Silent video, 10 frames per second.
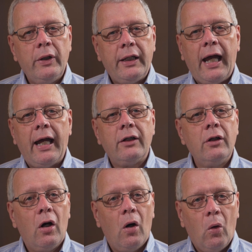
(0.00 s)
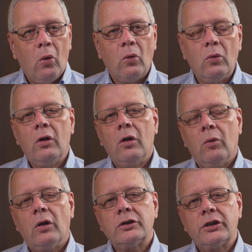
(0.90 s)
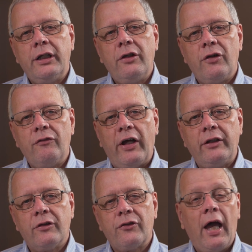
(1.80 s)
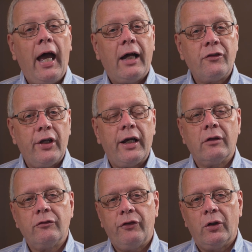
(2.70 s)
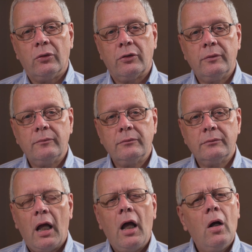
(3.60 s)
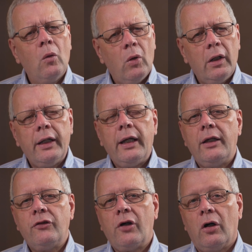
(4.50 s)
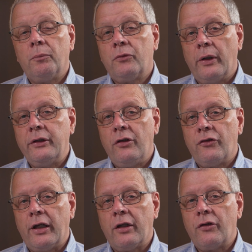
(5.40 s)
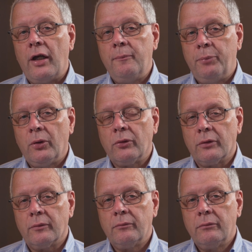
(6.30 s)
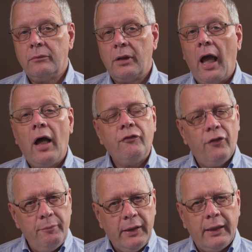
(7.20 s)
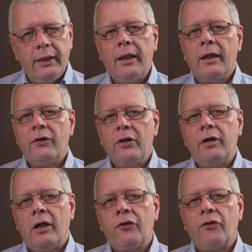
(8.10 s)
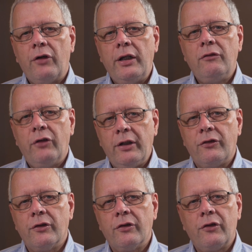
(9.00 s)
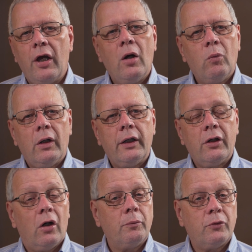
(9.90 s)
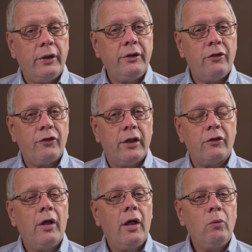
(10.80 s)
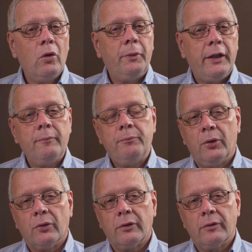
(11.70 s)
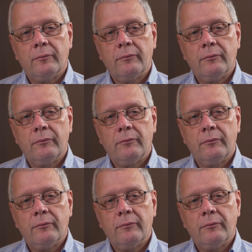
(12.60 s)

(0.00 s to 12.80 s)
we can all watch these events as they unfold. Why is COP26 important? For me, there are three reasons why COP26 will be important.